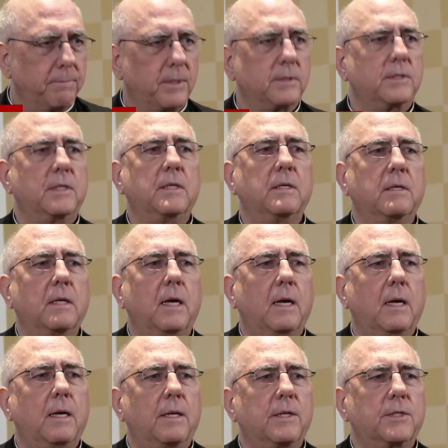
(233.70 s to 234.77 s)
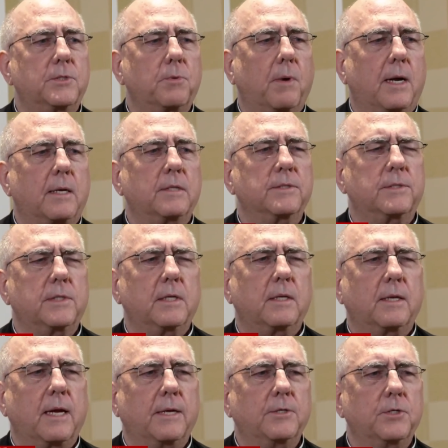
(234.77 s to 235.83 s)
babies and the
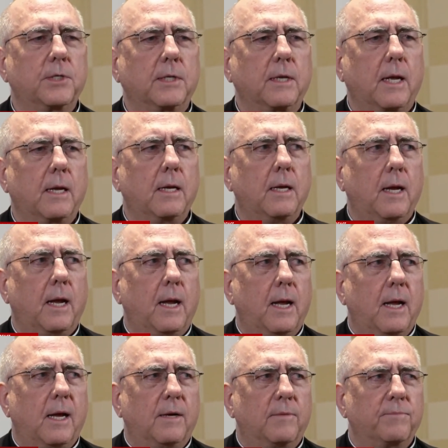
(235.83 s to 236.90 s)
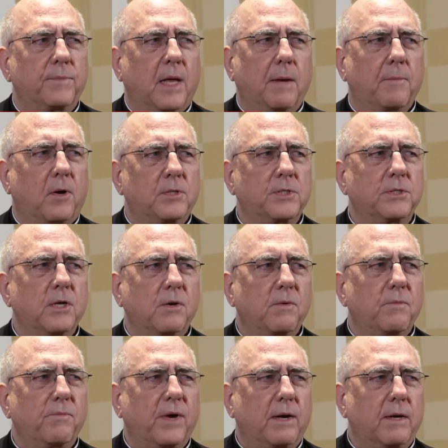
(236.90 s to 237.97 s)
mothers who are harmed and killed in
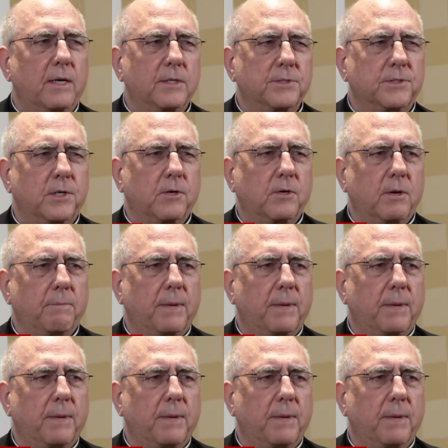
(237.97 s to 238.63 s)
abortions.